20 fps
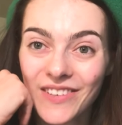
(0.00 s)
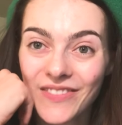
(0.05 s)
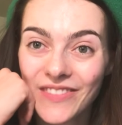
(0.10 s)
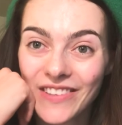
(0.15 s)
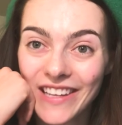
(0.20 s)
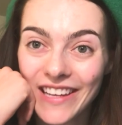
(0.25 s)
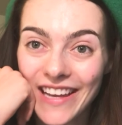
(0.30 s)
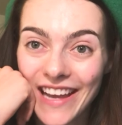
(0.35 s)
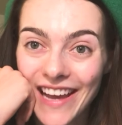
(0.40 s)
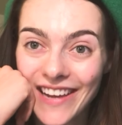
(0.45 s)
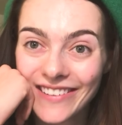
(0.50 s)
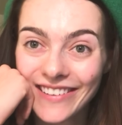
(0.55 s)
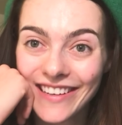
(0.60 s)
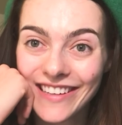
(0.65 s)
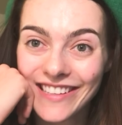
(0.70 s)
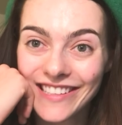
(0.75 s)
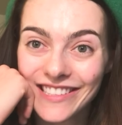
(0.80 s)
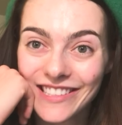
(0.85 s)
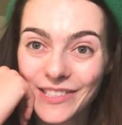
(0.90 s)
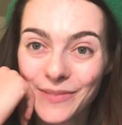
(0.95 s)
of the
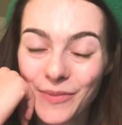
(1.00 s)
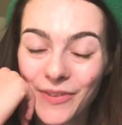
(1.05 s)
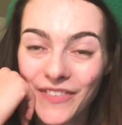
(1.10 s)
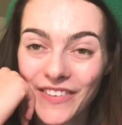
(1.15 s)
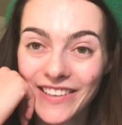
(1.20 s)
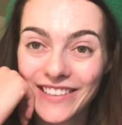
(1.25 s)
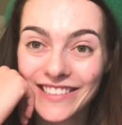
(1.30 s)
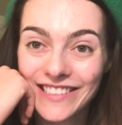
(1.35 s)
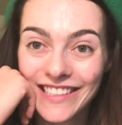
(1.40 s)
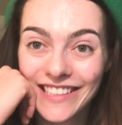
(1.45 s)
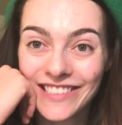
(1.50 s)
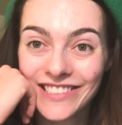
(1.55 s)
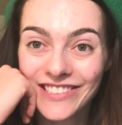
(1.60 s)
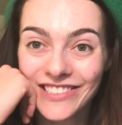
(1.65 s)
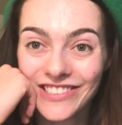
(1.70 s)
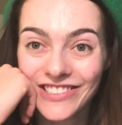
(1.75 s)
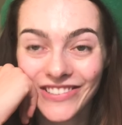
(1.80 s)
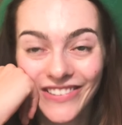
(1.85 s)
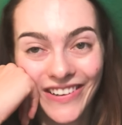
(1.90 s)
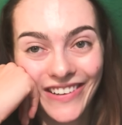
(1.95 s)
Katarina the Supervillain teaser
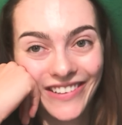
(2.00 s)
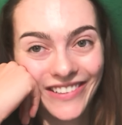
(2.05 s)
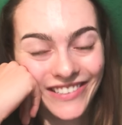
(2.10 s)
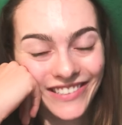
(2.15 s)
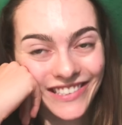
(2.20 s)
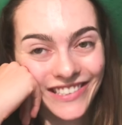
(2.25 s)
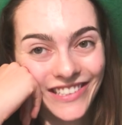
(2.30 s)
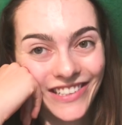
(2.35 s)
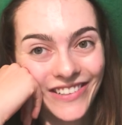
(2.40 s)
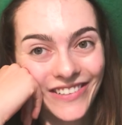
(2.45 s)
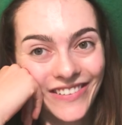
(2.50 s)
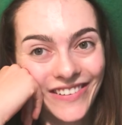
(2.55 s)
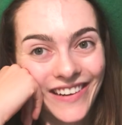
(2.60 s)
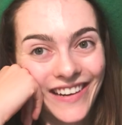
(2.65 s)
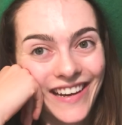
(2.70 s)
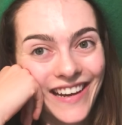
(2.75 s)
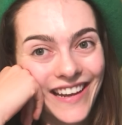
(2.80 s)
trailer, so